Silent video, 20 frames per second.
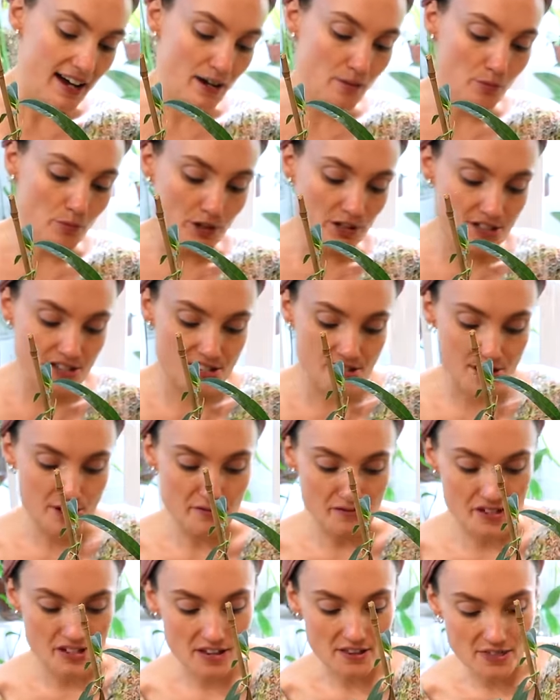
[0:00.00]
And once
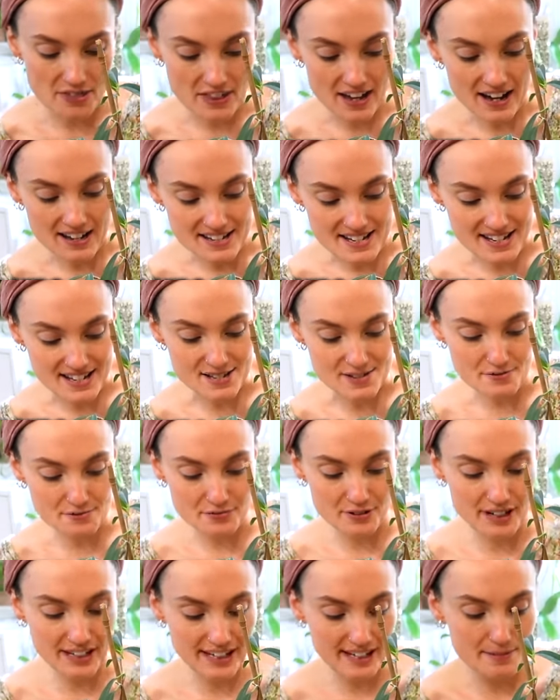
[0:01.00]
you've done that, it's
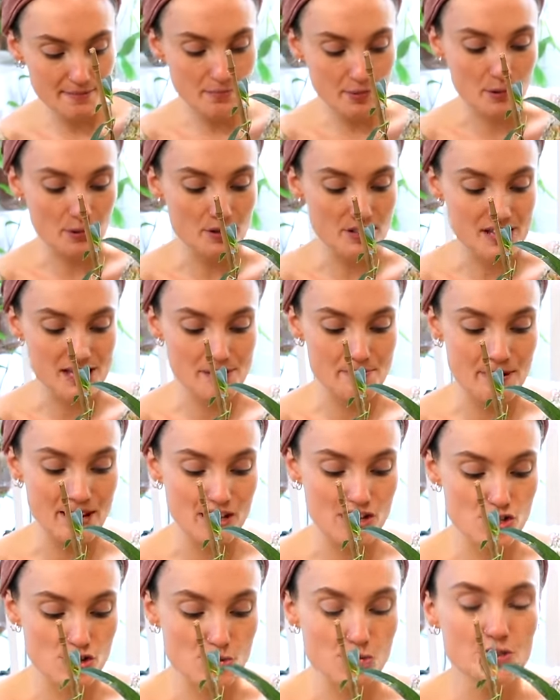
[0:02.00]
really important to make
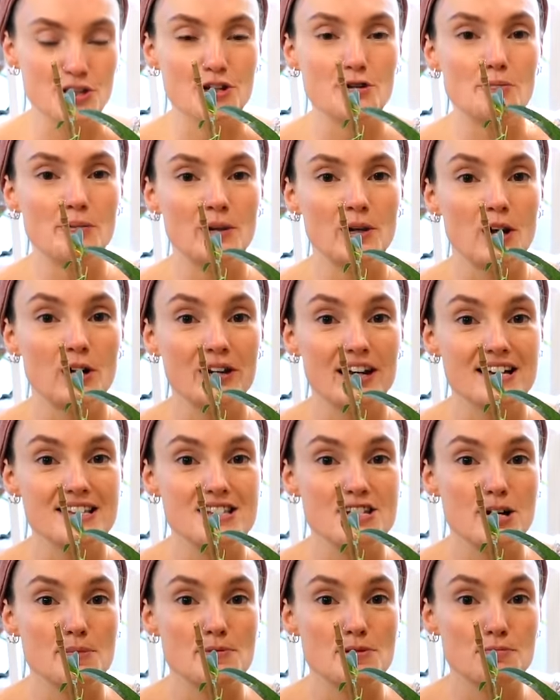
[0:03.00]
sure that your plant has
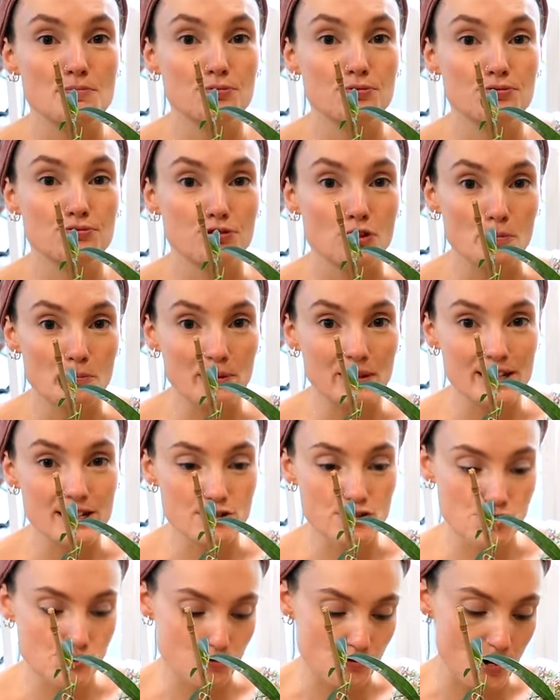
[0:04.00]
time to properly
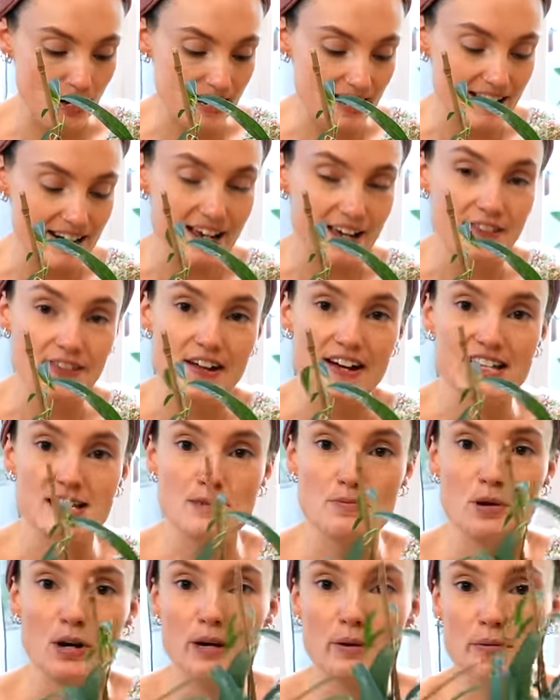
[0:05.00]
drain. And that's
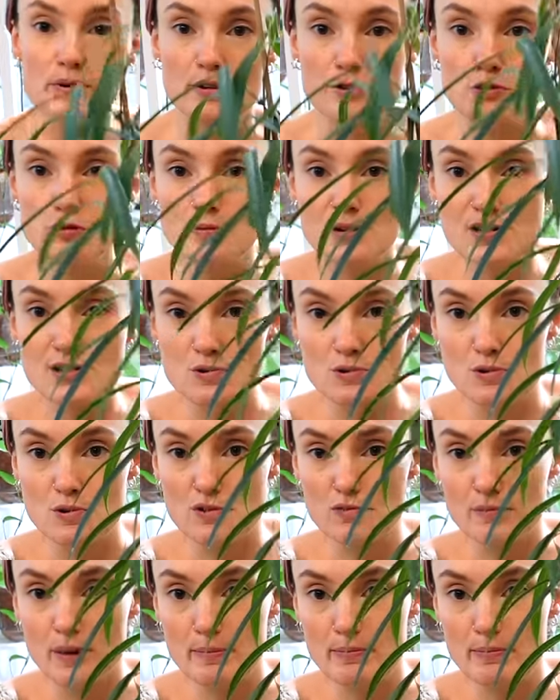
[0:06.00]
why with almost all of my